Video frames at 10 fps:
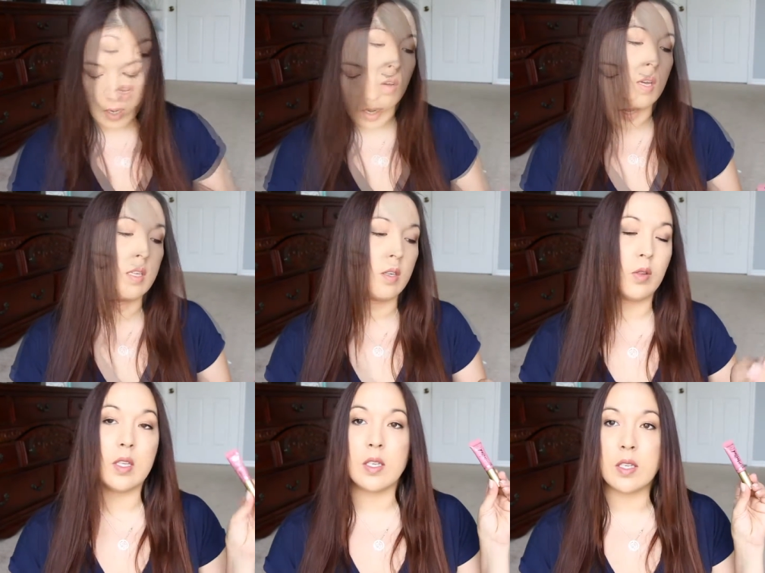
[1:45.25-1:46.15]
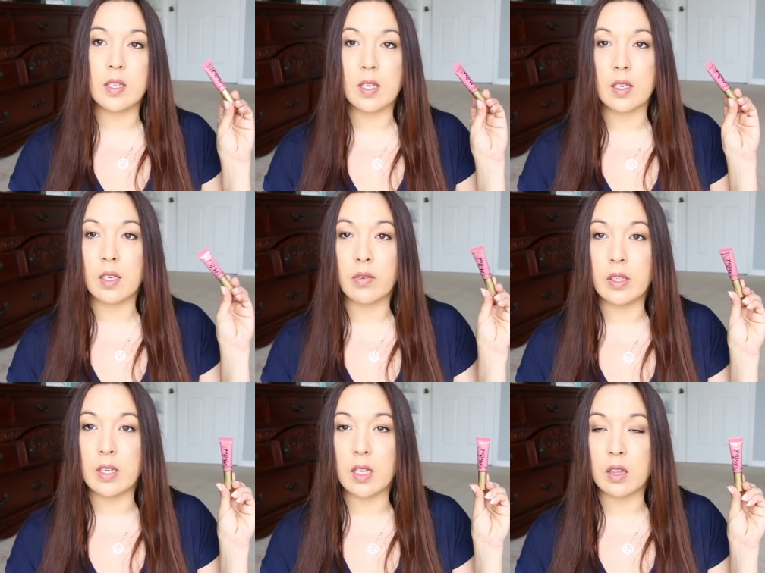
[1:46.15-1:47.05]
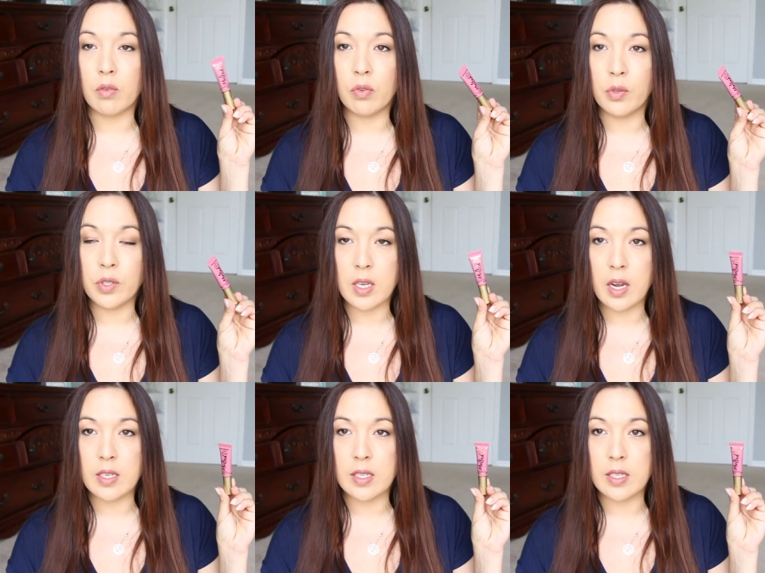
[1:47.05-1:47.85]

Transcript: Okay, so this is definitely not the full size.